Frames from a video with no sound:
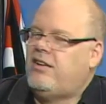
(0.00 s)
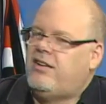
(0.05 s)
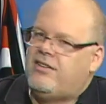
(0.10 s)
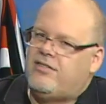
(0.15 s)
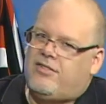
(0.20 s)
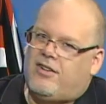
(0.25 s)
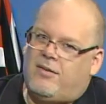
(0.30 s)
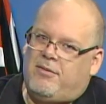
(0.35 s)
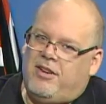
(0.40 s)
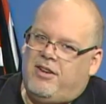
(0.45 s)

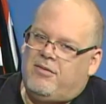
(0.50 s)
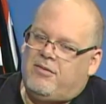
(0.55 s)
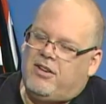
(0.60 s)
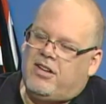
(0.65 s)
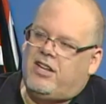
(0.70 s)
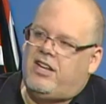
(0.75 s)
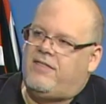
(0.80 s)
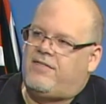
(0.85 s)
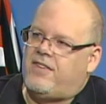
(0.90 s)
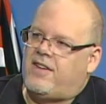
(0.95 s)
So, I mean,
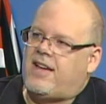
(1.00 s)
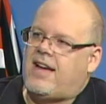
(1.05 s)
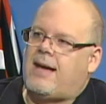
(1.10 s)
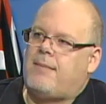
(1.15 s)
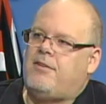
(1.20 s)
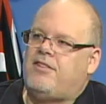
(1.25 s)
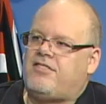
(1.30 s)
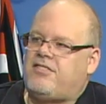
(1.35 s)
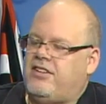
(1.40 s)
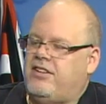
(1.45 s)
really, if the
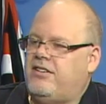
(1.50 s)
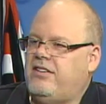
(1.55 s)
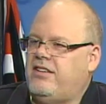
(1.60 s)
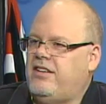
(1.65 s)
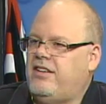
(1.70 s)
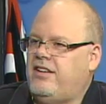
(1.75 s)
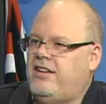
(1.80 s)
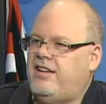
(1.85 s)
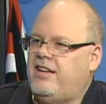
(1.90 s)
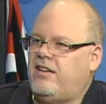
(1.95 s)
Comets
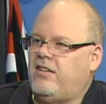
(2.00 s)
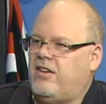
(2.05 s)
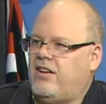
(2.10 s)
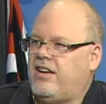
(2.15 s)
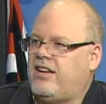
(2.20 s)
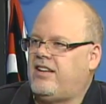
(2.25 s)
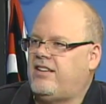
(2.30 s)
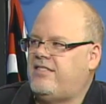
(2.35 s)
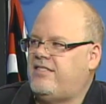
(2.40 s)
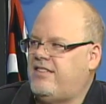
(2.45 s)
can get on
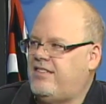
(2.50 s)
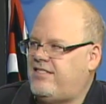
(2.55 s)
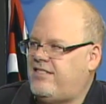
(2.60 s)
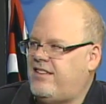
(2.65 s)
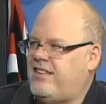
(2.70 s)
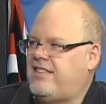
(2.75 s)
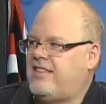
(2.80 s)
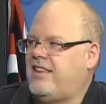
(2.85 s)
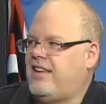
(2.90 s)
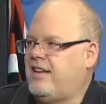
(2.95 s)
a
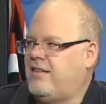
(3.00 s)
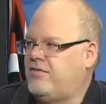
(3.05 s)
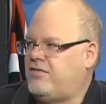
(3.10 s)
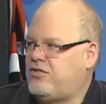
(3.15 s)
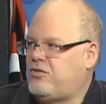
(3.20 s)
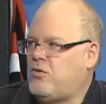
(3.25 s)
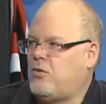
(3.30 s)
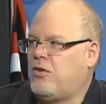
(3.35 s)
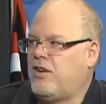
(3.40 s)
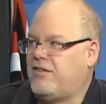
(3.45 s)
consistent thing of
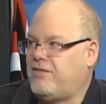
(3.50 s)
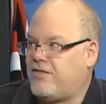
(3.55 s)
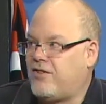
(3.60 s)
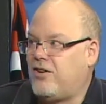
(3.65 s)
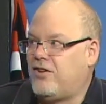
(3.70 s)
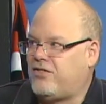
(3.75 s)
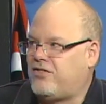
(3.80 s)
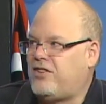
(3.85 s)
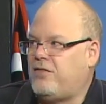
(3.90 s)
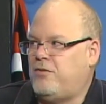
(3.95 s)
scoring
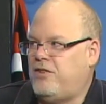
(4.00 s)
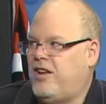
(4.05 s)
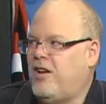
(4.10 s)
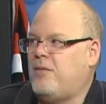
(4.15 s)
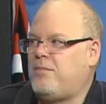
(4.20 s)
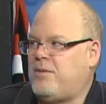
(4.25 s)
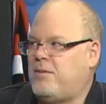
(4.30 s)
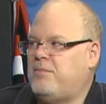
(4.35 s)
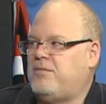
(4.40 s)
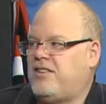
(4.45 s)
first, it would
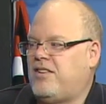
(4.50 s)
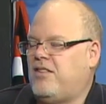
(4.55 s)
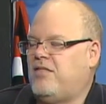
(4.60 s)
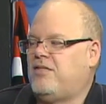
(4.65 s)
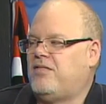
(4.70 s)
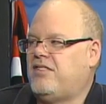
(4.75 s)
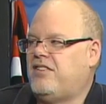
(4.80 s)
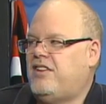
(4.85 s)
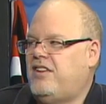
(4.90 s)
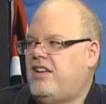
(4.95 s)
help
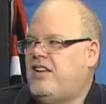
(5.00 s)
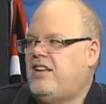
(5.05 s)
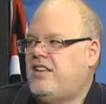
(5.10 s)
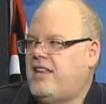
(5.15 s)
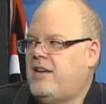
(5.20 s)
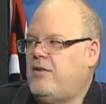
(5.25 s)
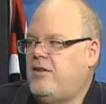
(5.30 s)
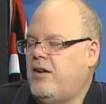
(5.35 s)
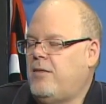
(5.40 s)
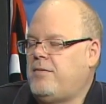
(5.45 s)
themselves.
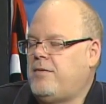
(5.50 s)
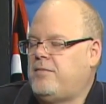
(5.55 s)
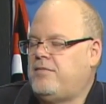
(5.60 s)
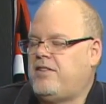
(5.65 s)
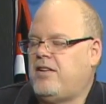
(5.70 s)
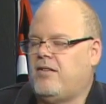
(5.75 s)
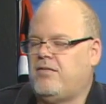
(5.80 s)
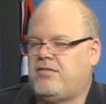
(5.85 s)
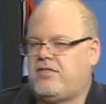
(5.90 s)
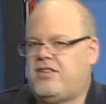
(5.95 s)
They would help
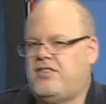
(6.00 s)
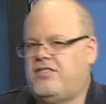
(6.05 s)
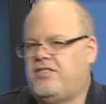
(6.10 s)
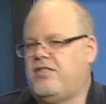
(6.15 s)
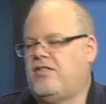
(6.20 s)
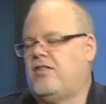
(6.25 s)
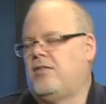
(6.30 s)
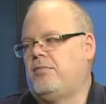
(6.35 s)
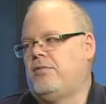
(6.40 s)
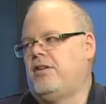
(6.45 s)
themselves
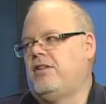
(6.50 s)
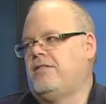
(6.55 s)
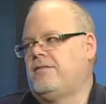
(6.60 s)
considerably.